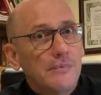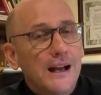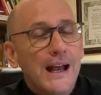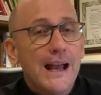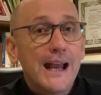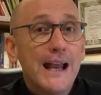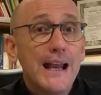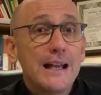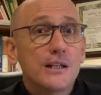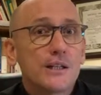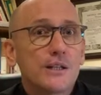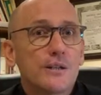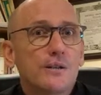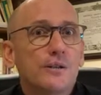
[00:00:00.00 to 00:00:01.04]
a
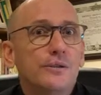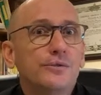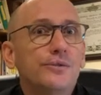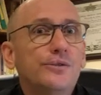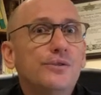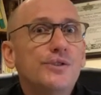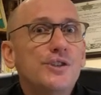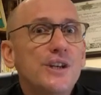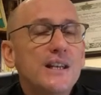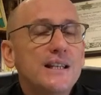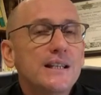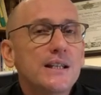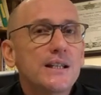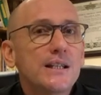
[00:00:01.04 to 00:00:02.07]
hint of who
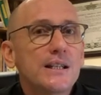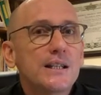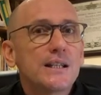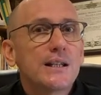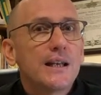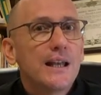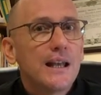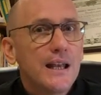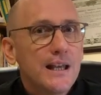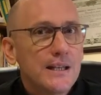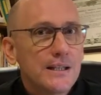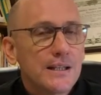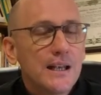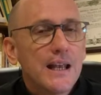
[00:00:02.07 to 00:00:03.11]
Jesus
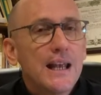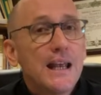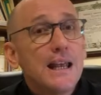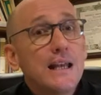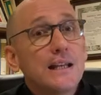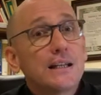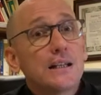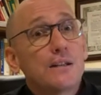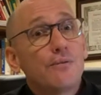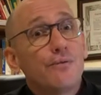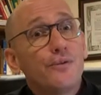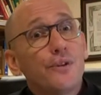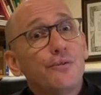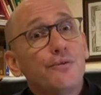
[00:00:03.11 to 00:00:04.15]
is. He is the
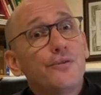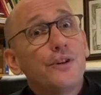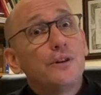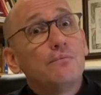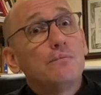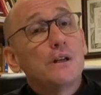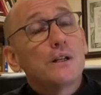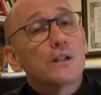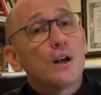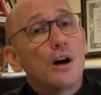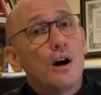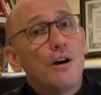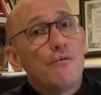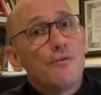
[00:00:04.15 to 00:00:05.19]
fulfillment
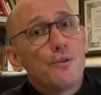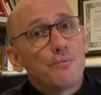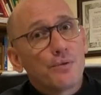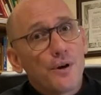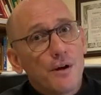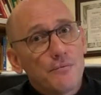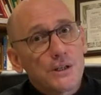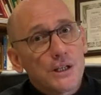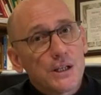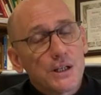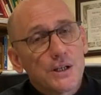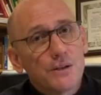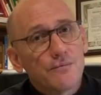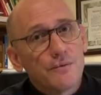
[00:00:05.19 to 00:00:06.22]
of the
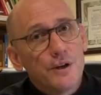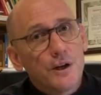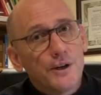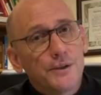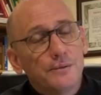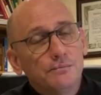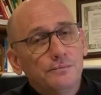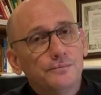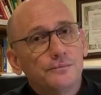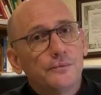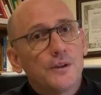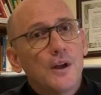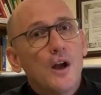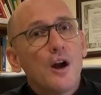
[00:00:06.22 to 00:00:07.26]
promises of God.
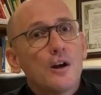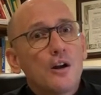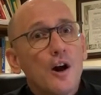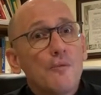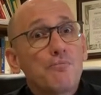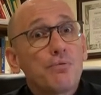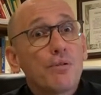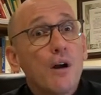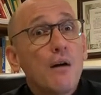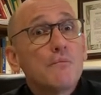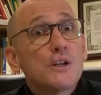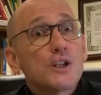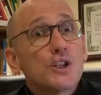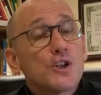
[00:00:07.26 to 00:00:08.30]
God
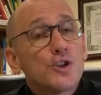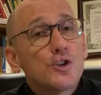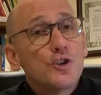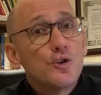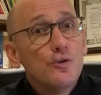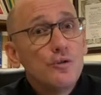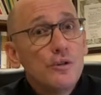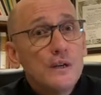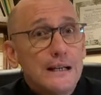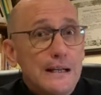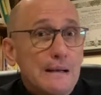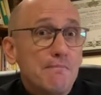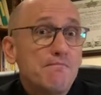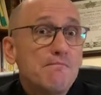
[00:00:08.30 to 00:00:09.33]
promised to
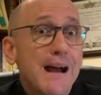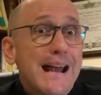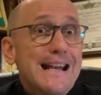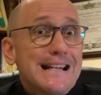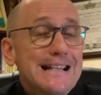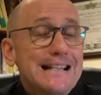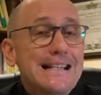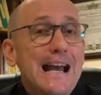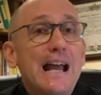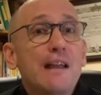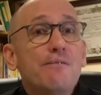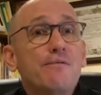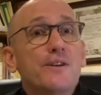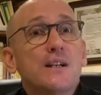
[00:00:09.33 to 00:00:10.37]
make
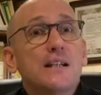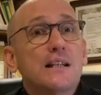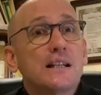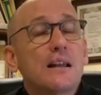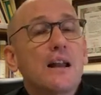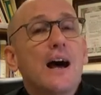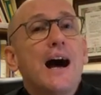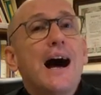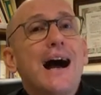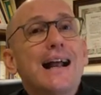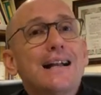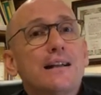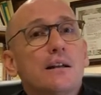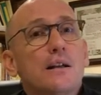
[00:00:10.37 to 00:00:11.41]
David's
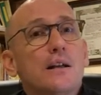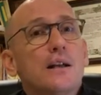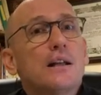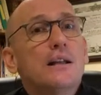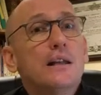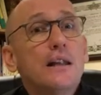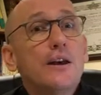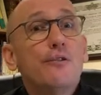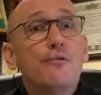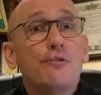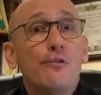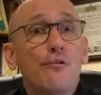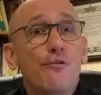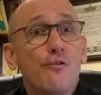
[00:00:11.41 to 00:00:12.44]
line live
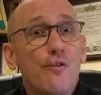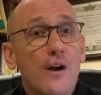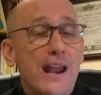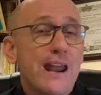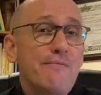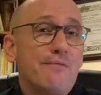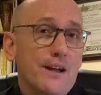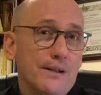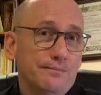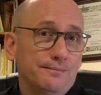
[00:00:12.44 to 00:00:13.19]
forever.